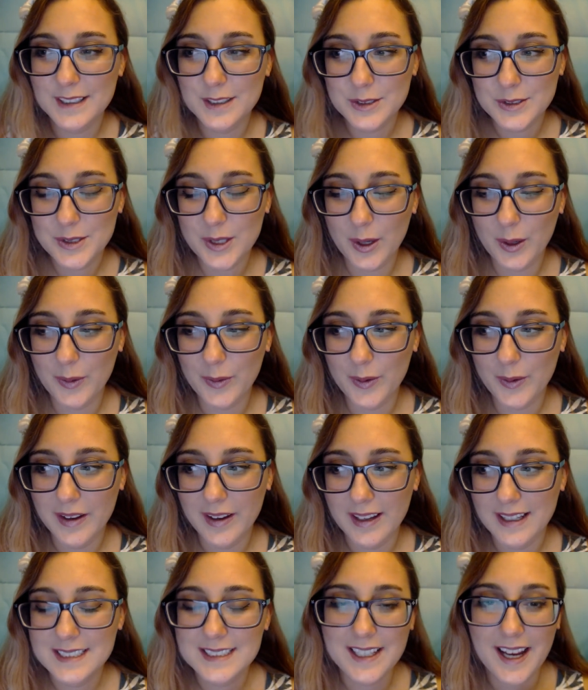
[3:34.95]
So
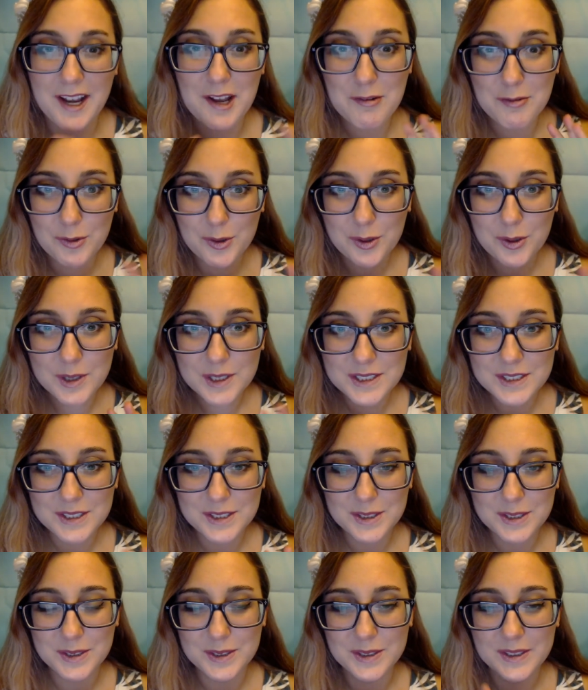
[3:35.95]
it's kind of cool
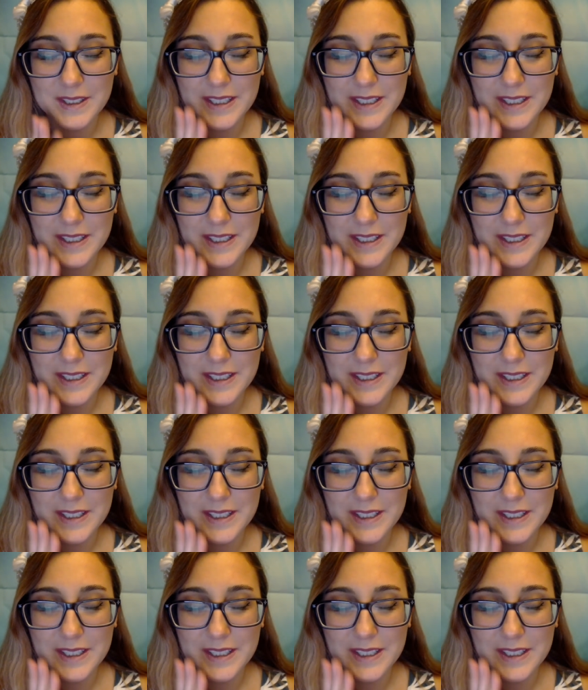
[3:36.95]
to